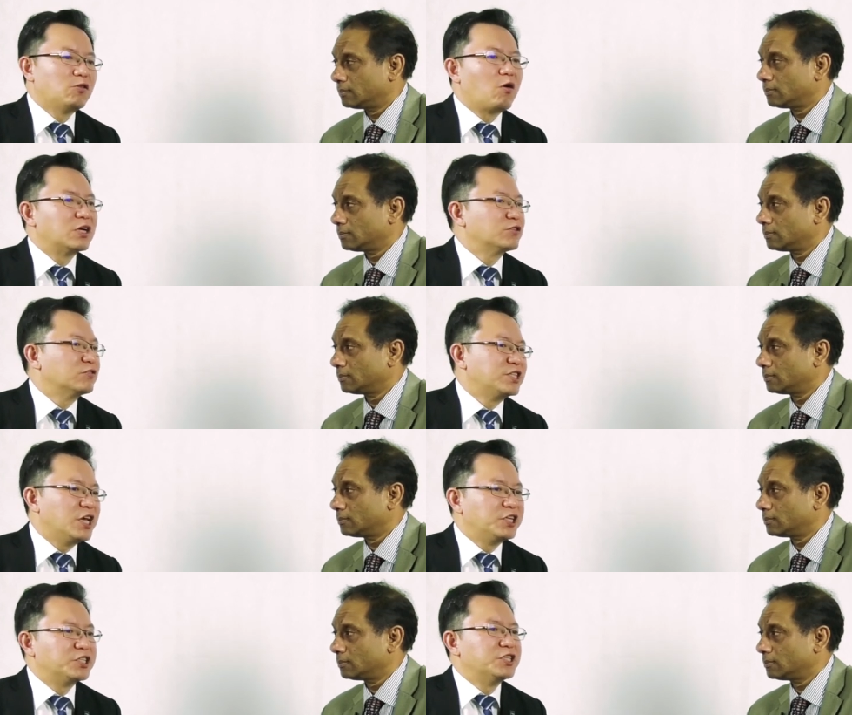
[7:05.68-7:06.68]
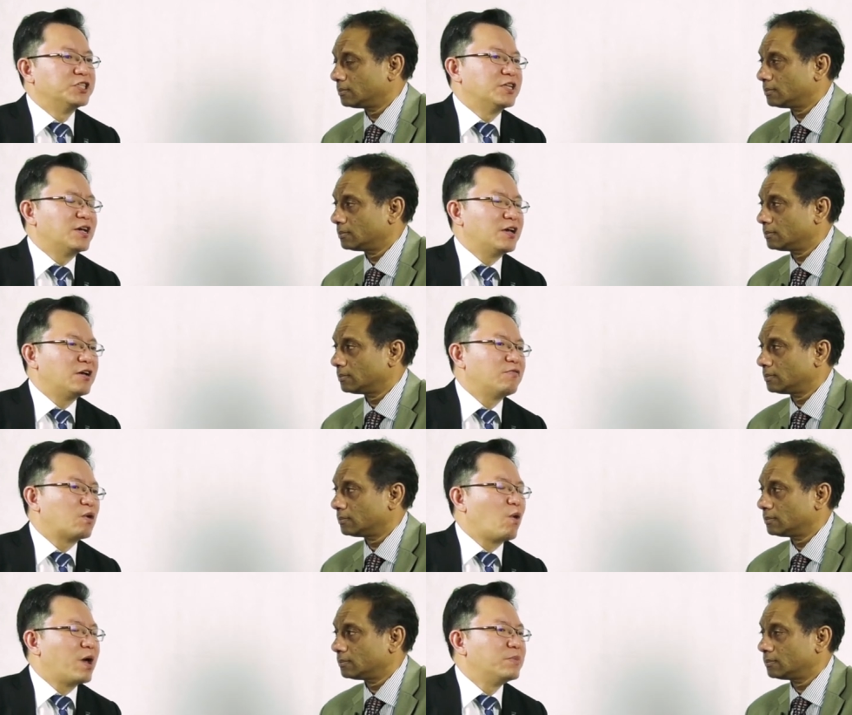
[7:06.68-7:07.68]
Speaker 1: the long association
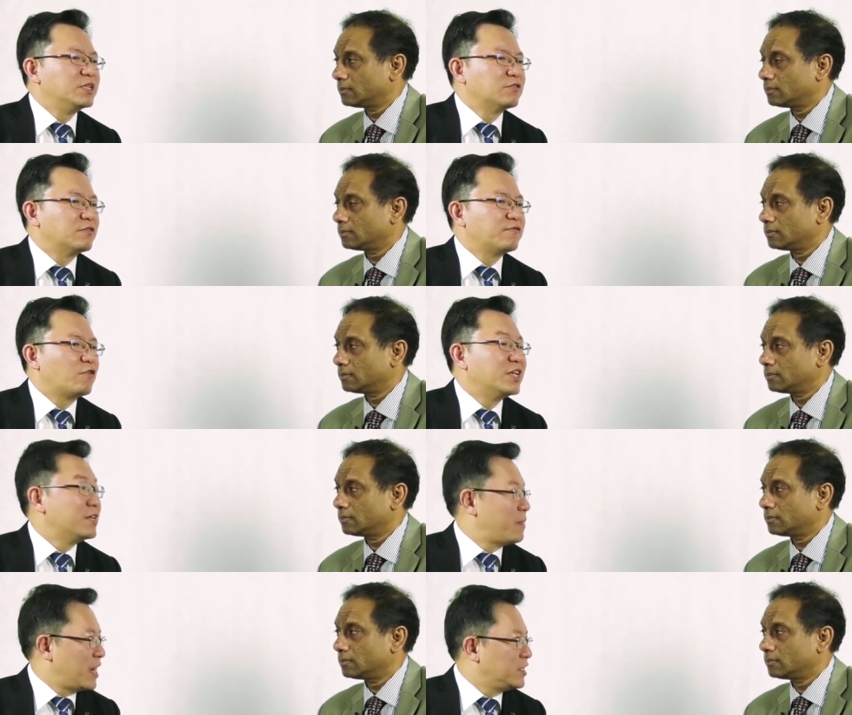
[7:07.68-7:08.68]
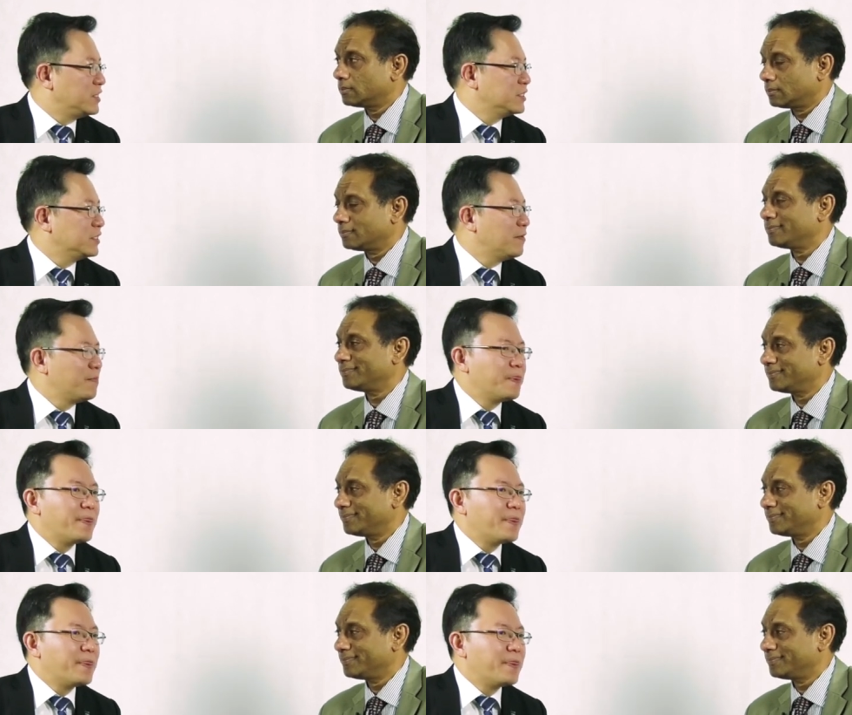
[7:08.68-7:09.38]
uh, requirements on, for independence.